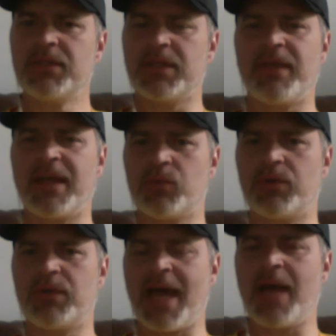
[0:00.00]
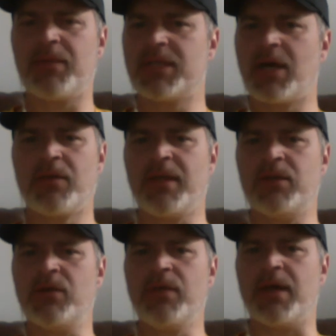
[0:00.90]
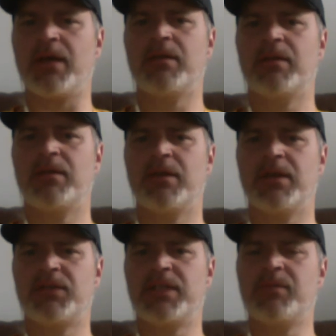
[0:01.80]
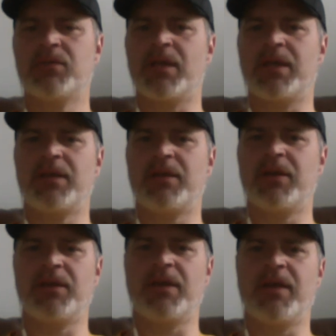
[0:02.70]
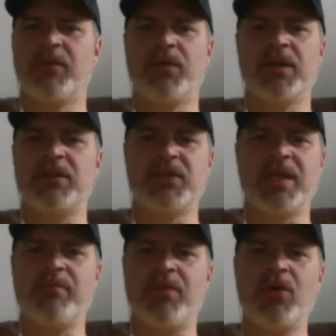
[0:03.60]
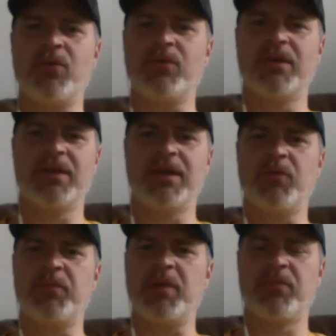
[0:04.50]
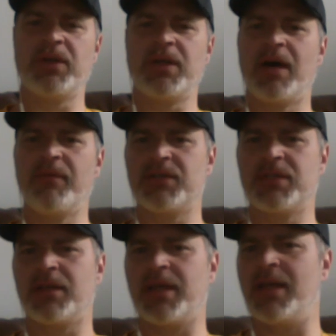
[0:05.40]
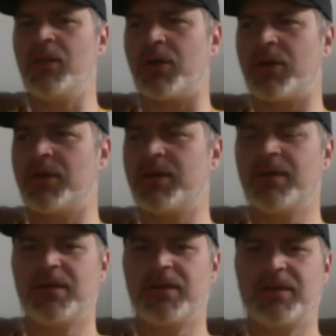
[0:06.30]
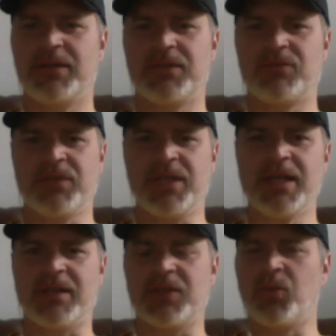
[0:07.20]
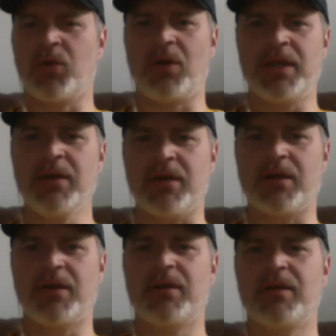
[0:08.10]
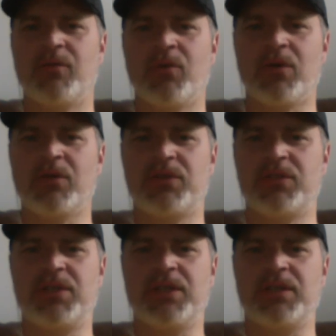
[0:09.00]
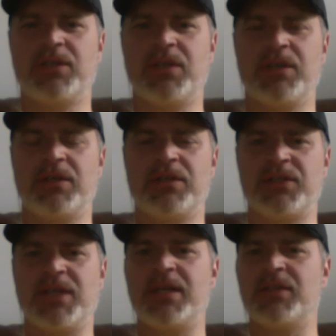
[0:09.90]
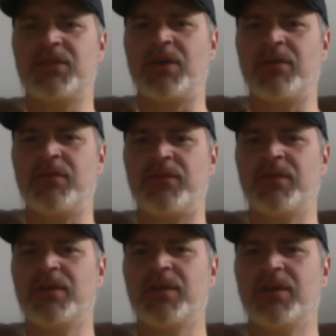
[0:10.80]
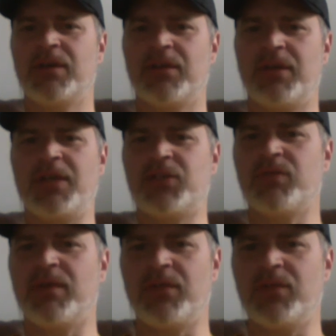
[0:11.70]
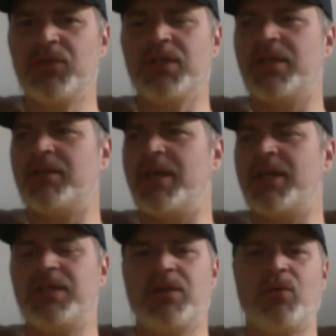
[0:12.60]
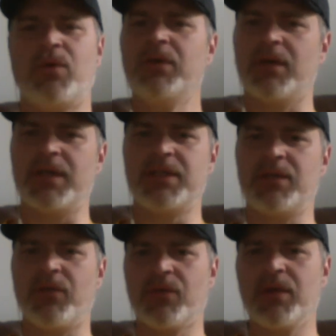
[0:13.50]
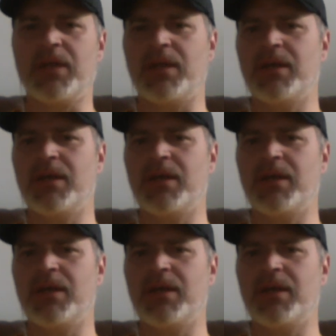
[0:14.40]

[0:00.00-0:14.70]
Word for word: If that's what happens, how do they do that? it seems like uh, everyone in the same boat, it would be pretty obvious that, like, hey, look, this is ridiculous. We're all here. We're all de- uh, descendants of the Haitian Revolution in 1801 or 1803.